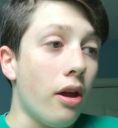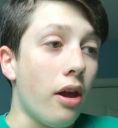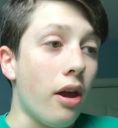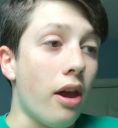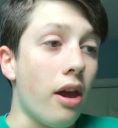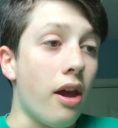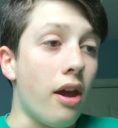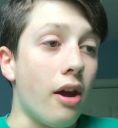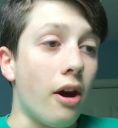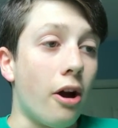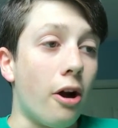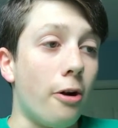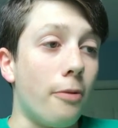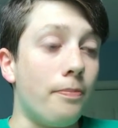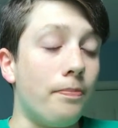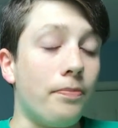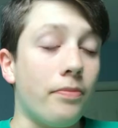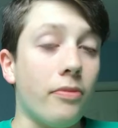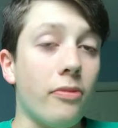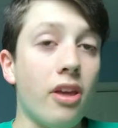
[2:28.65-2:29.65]
he,
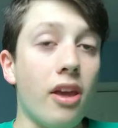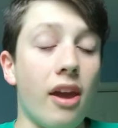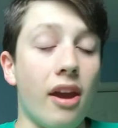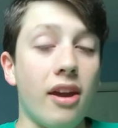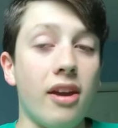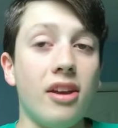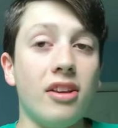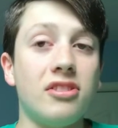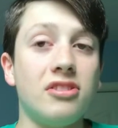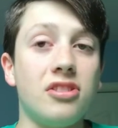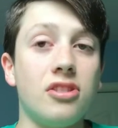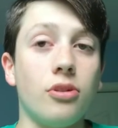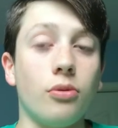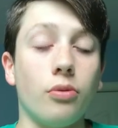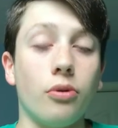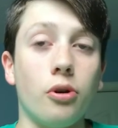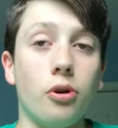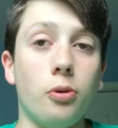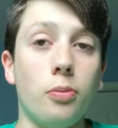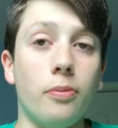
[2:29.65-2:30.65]
um, yeah, he gets to the
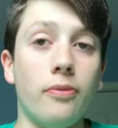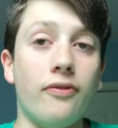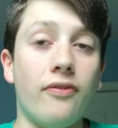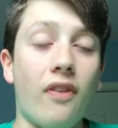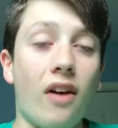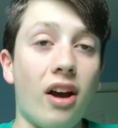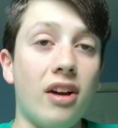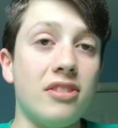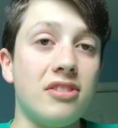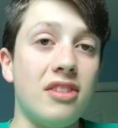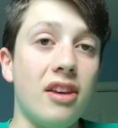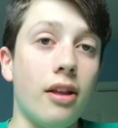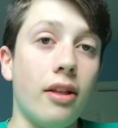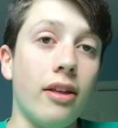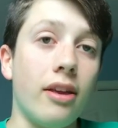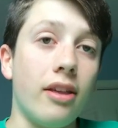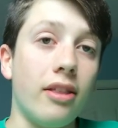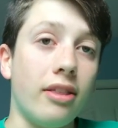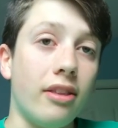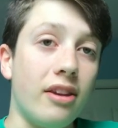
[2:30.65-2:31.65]
room, finds
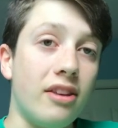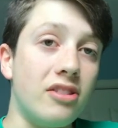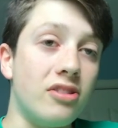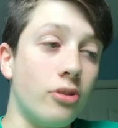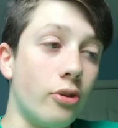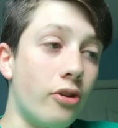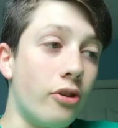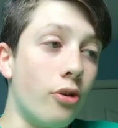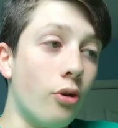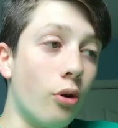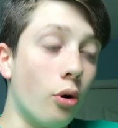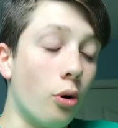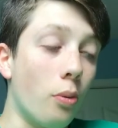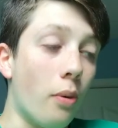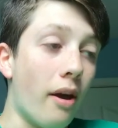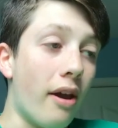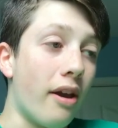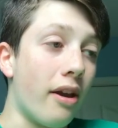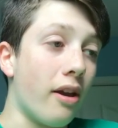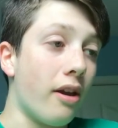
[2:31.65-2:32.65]
Ellie, and leans on the
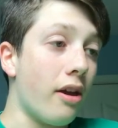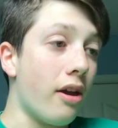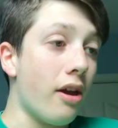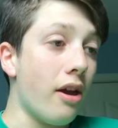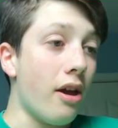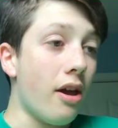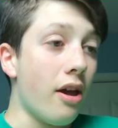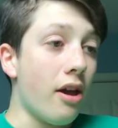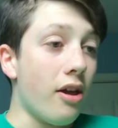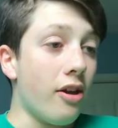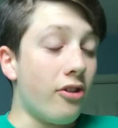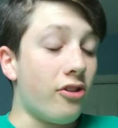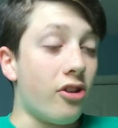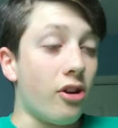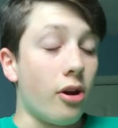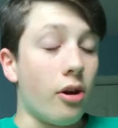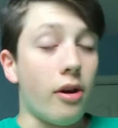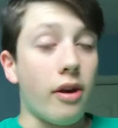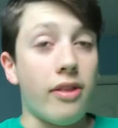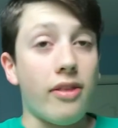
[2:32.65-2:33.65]
doorway.
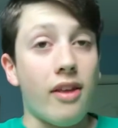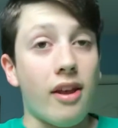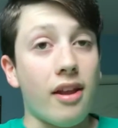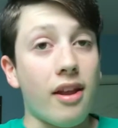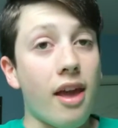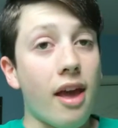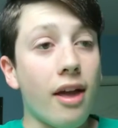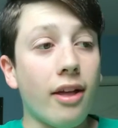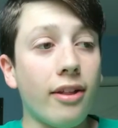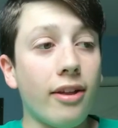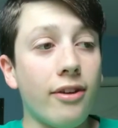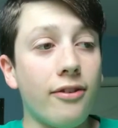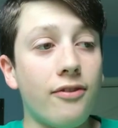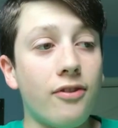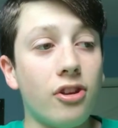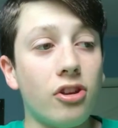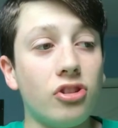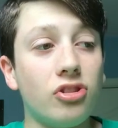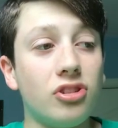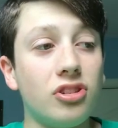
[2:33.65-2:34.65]
So, and then Ellie
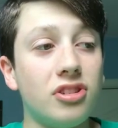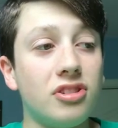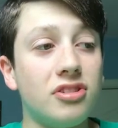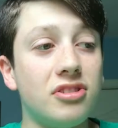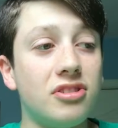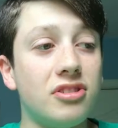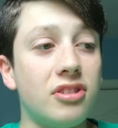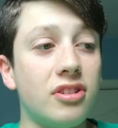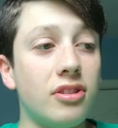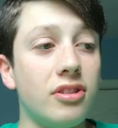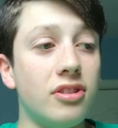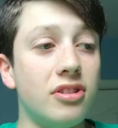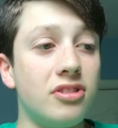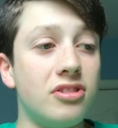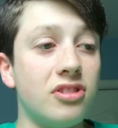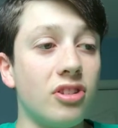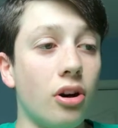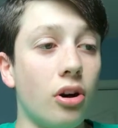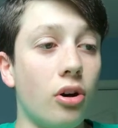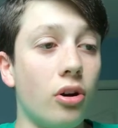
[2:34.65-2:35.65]
finishes the
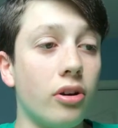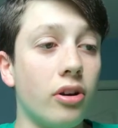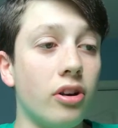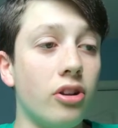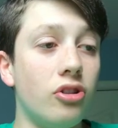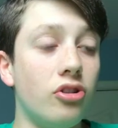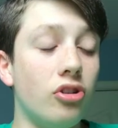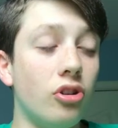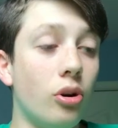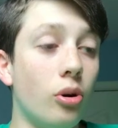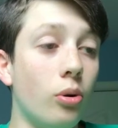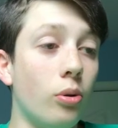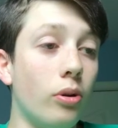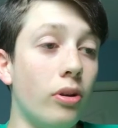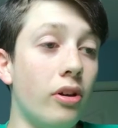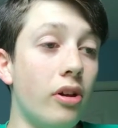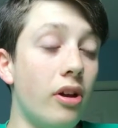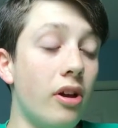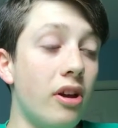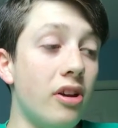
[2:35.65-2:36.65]
song, and
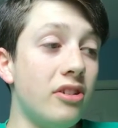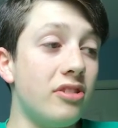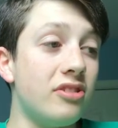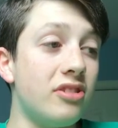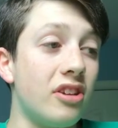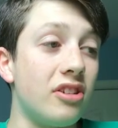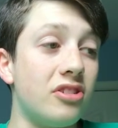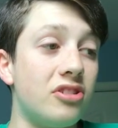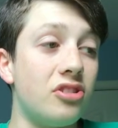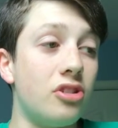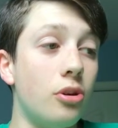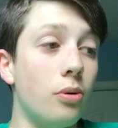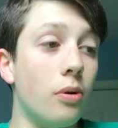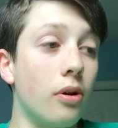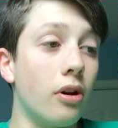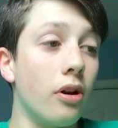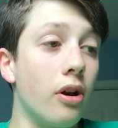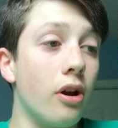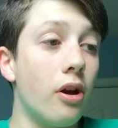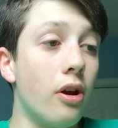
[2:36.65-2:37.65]
Joel says to
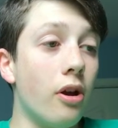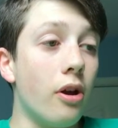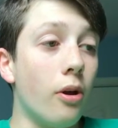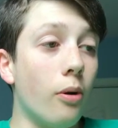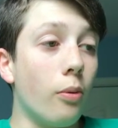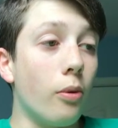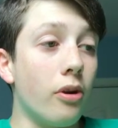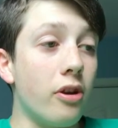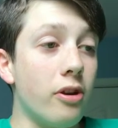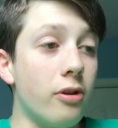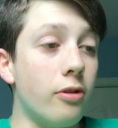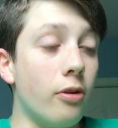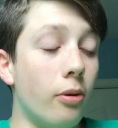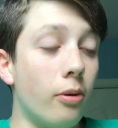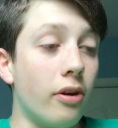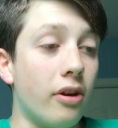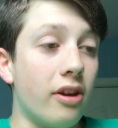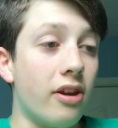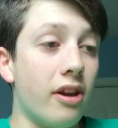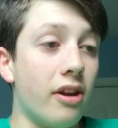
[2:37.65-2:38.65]
her, What are you
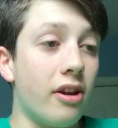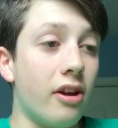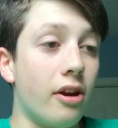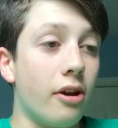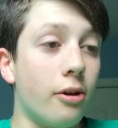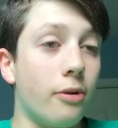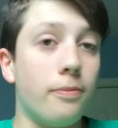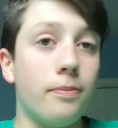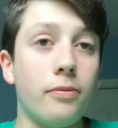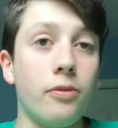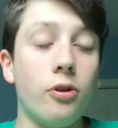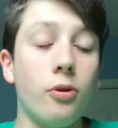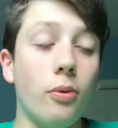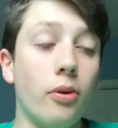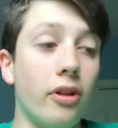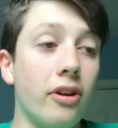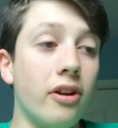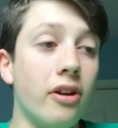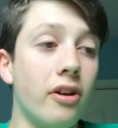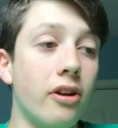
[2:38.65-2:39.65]
doing, kiddo? You
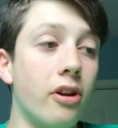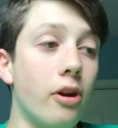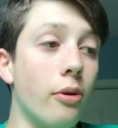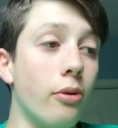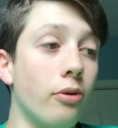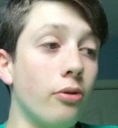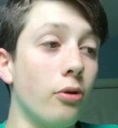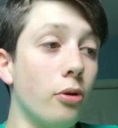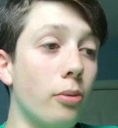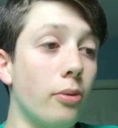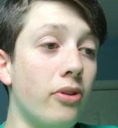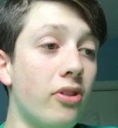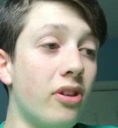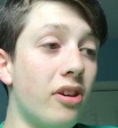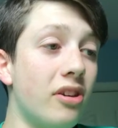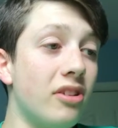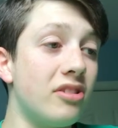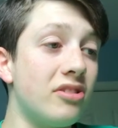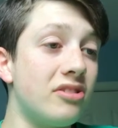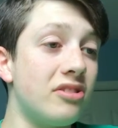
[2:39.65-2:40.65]
really gonna go through with
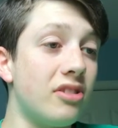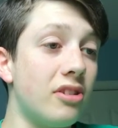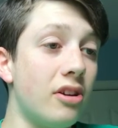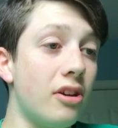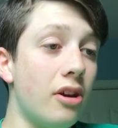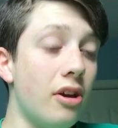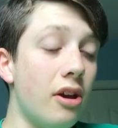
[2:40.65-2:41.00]
this?